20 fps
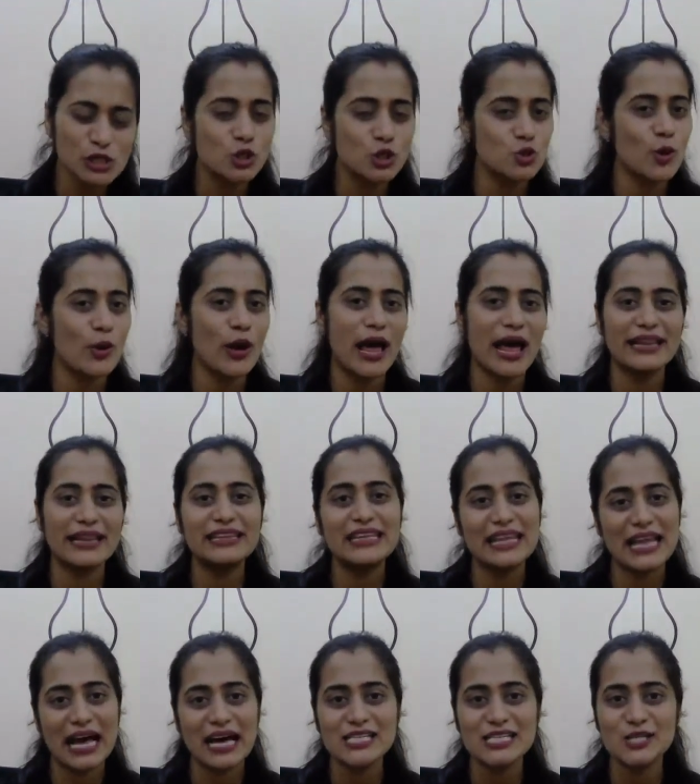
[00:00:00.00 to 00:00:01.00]
so at the
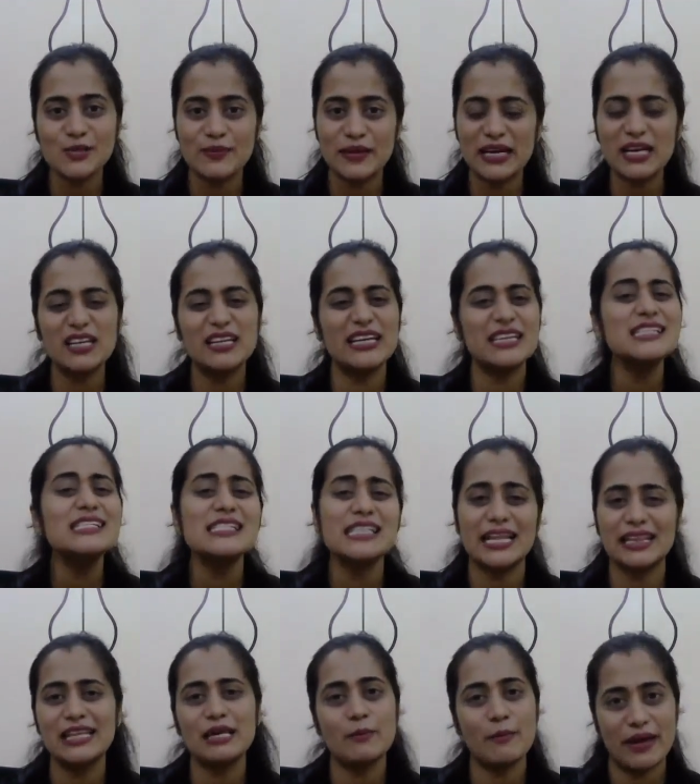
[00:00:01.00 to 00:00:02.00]
last minute there is
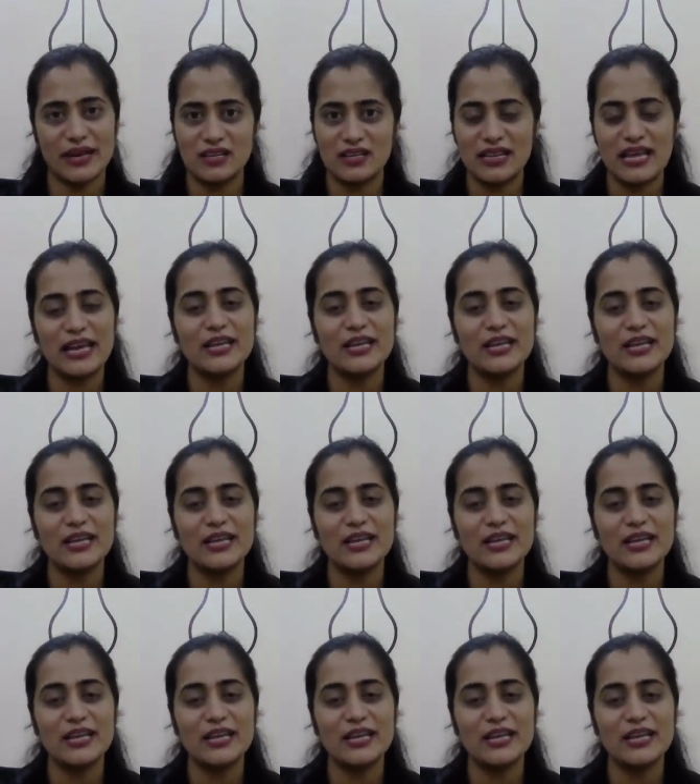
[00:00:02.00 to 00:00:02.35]
nothing better than